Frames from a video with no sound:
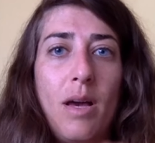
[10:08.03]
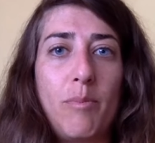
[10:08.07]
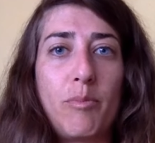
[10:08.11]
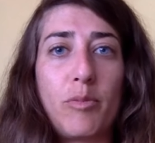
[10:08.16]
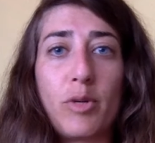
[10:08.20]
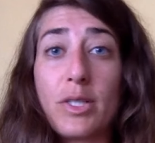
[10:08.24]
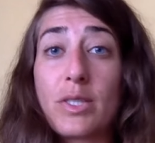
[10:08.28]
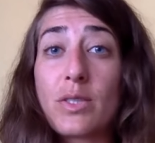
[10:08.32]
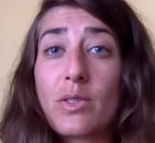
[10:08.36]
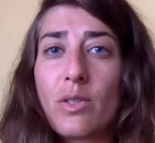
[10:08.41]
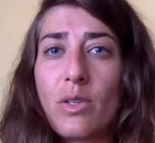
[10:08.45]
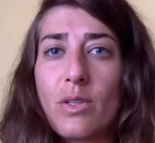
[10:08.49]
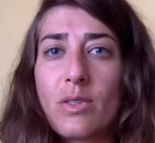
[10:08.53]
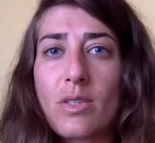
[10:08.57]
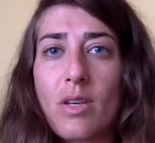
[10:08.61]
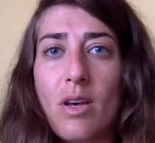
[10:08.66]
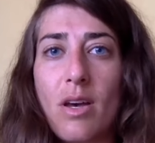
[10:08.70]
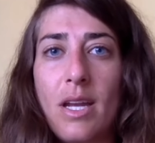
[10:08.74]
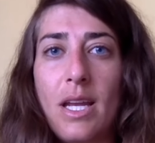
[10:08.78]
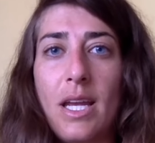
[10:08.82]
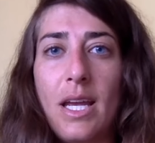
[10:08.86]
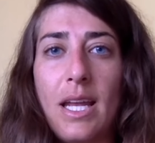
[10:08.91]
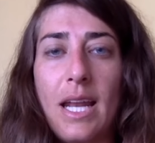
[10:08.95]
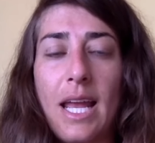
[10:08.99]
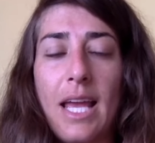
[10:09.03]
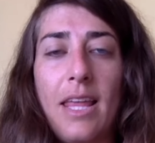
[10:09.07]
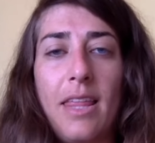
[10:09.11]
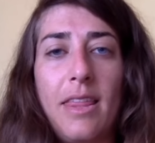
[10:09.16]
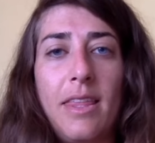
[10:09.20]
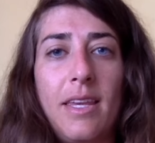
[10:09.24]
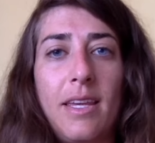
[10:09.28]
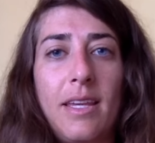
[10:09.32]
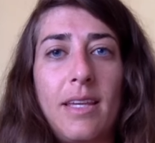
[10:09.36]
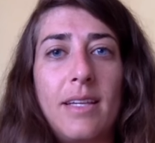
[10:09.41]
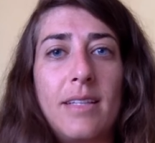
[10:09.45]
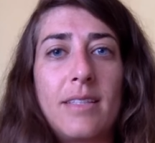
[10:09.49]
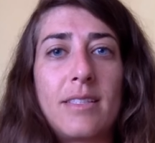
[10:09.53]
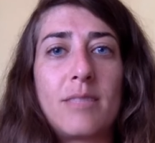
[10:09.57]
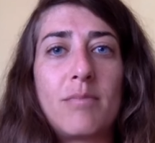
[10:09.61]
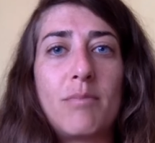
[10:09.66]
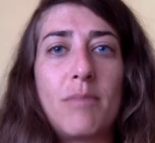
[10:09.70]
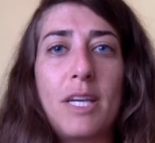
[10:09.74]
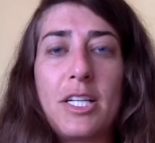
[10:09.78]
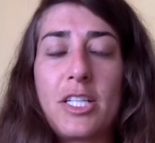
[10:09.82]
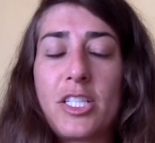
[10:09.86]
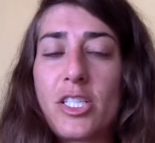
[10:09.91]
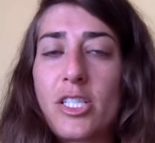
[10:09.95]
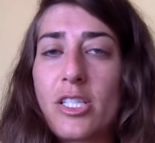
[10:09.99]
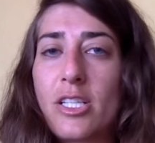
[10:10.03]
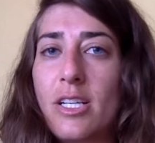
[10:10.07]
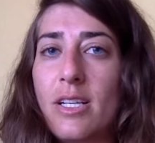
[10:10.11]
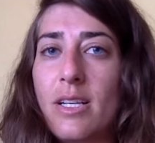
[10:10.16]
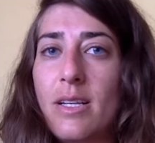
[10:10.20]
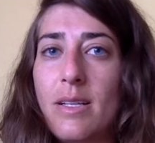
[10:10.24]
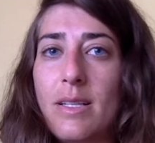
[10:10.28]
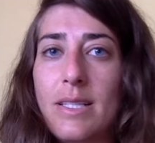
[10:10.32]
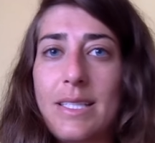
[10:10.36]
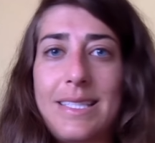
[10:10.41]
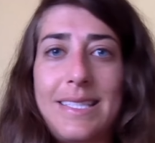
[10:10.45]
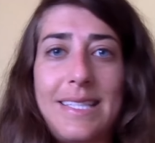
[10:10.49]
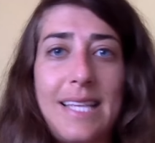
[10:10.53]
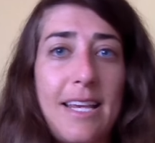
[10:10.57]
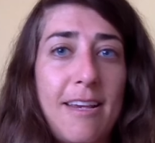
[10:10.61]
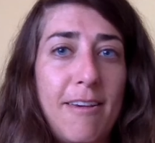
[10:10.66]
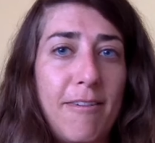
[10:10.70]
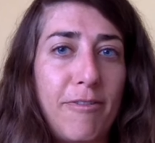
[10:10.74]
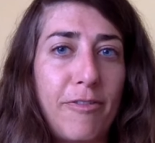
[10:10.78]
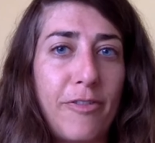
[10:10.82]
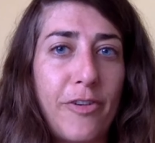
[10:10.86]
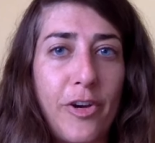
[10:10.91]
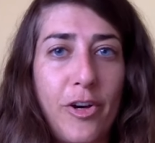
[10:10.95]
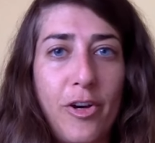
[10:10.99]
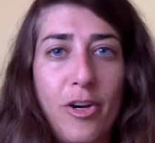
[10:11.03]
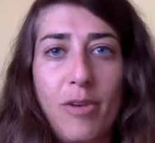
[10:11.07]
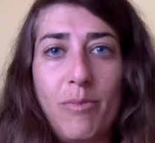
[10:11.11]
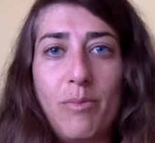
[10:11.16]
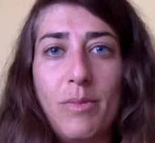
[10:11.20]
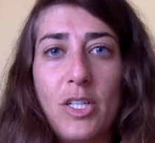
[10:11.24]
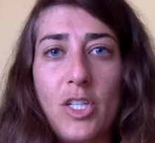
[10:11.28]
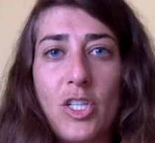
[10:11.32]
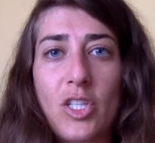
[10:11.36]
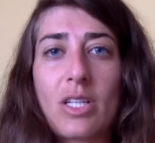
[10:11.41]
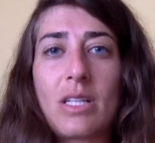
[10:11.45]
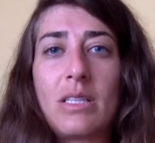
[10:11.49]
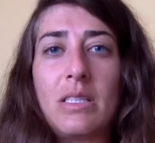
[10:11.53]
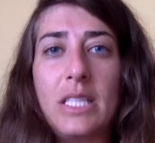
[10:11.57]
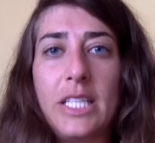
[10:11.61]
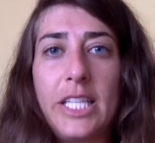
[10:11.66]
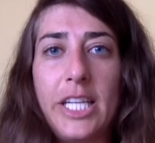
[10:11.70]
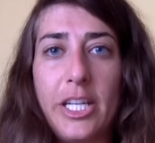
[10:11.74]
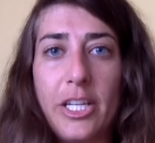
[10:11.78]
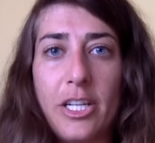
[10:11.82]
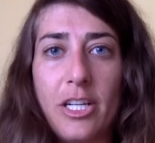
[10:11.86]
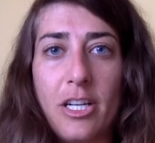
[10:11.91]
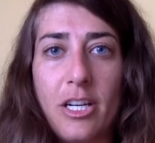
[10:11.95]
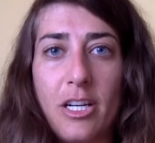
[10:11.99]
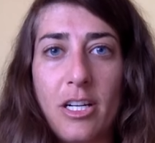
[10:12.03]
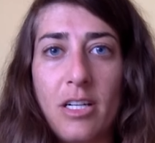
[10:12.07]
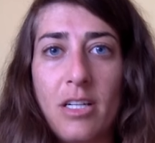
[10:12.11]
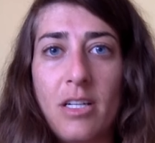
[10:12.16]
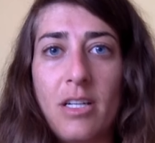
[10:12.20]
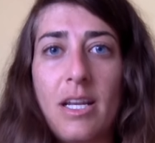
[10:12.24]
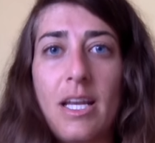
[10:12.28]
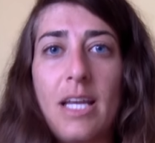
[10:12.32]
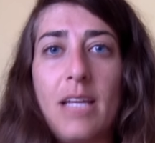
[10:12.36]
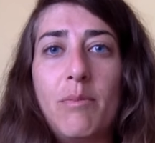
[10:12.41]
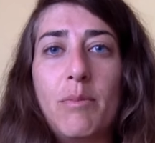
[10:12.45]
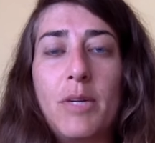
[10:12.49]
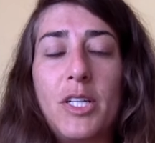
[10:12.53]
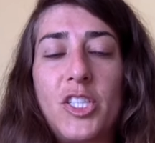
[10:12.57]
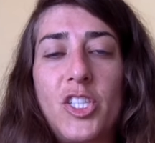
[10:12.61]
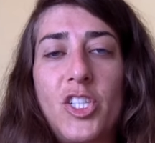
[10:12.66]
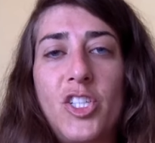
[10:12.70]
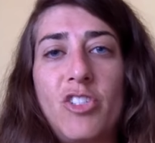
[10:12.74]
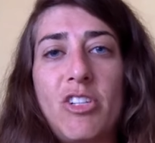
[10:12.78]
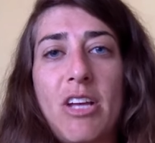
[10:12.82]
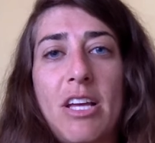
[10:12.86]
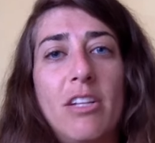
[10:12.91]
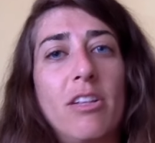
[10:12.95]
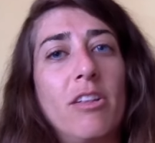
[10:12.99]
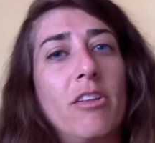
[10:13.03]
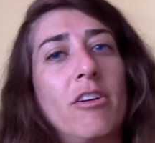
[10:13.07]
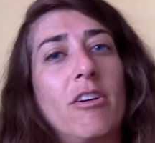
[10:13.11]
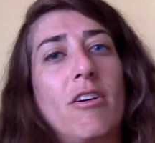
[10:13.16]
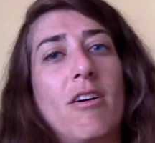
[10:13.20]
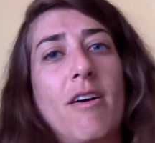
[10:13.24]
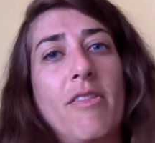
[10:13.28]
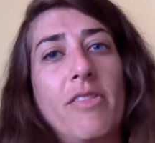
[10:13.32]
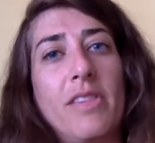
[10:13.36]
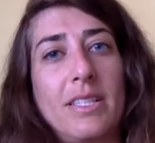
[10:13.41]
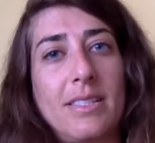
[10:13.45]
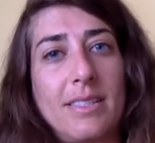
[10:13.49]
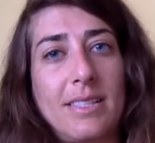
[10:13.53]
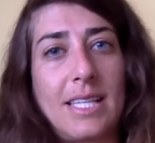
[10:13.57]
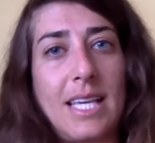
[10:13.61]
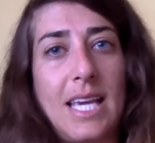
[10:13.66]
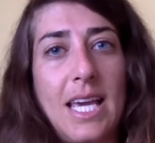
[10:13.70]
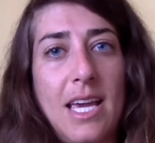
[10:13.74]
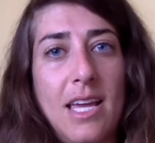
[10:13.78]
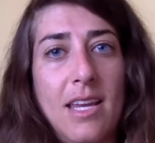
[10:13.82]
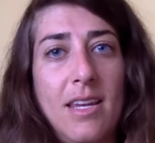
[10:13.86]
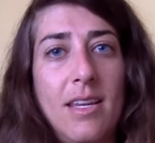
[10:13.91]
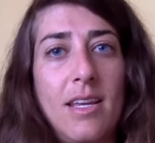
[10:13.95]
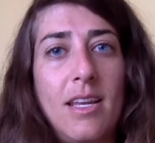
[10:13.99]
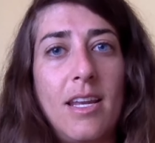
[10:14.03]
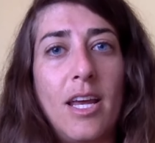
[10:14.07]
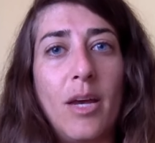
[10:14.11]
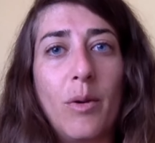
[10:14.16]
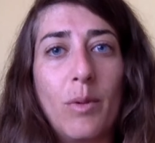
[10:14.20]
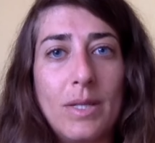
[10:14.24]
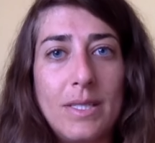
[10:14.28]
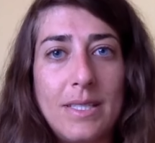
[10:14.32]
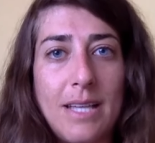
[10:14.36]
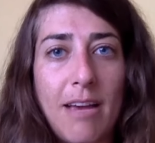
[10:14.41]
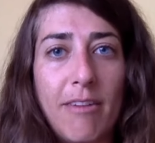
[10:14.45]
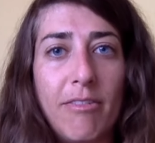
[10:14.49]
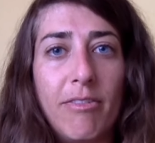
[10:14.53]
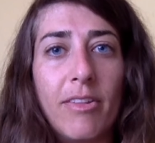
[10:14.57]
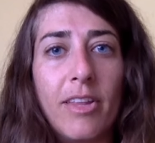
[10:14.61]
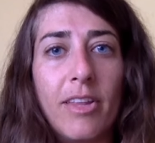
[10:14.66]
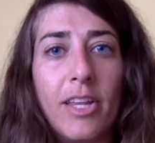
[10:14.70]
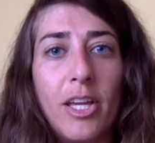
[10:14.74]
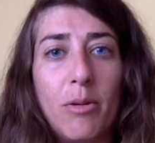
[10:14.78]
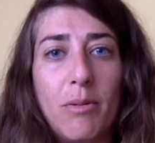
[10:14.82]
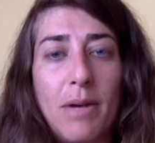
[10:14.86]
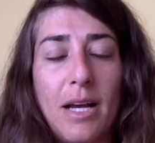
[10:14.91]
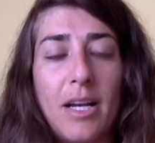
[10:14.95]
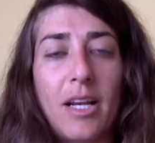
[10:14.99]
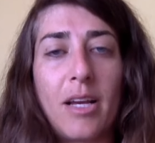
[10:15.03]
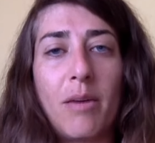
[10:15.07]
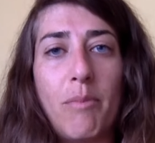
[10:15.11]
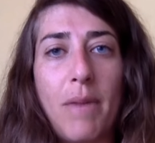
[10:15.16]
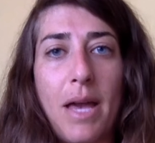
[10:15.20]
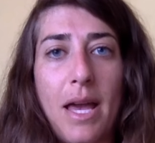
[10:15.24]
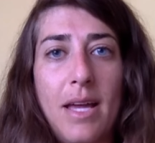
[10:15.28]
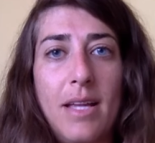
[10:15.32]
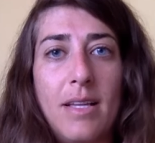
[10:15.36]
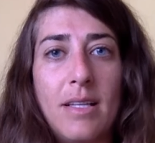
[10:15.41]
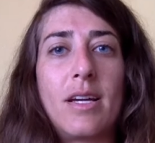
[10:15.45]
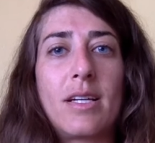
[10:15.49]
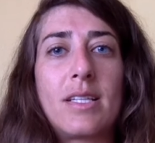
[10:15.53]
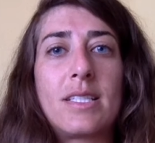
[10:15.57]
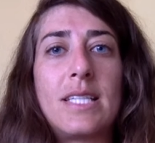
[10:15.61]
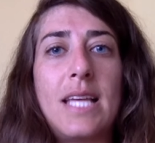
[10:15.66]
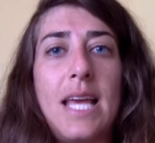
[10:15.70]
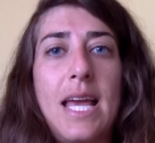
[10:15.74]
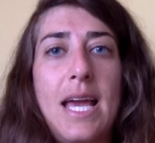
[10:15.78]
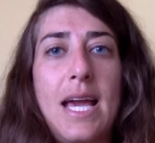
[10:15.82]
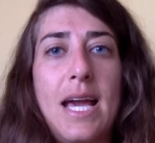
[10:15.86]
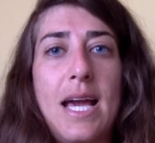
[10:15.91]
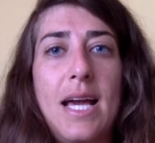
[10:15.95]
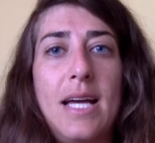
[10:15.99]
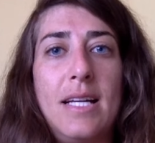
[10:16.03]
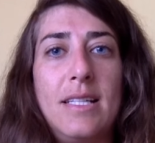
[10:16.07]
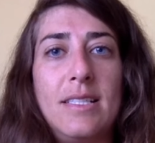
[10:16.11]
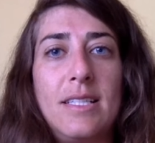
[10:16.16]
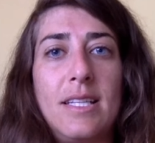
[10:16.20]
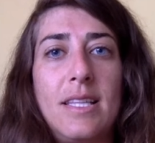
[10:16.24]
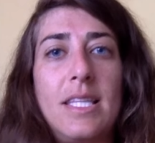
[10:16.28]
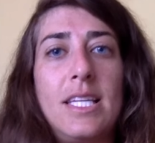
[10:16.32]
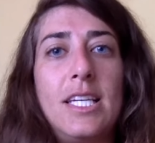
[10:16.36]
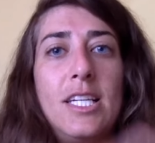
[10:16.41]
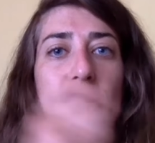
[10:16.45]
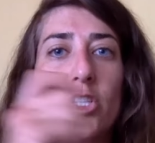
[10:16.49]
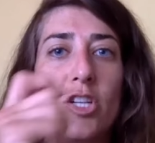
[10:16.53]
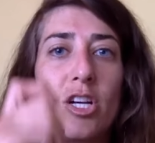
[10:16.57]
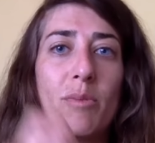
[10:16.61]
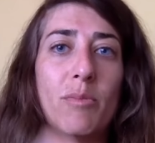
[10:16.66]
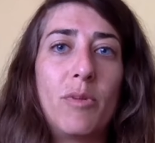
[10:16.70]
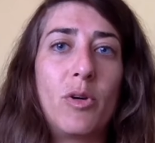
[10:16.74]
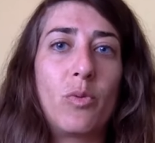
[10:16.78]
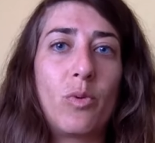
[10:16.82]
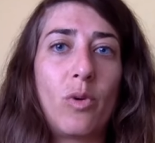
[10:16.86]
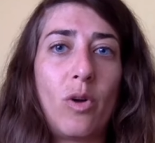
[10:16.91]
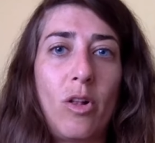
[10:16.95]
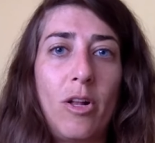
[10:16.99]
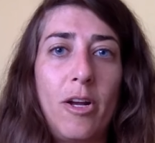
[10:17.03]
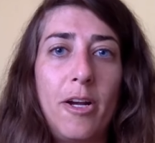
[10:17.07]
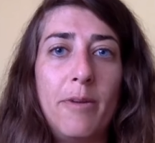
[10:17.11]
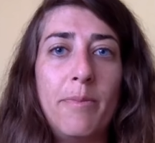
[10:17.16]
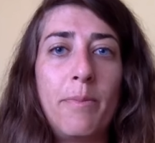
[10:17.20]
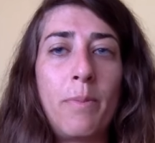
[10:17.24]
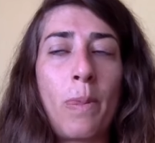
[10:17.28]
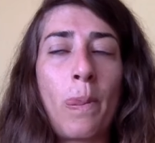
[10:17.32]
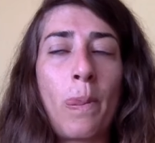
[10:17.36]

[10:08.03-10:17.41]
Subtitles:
bristles on it. I think it's much safer, much cleaner, and much gentler on the skin, and I would definitely recommend and the derma roller.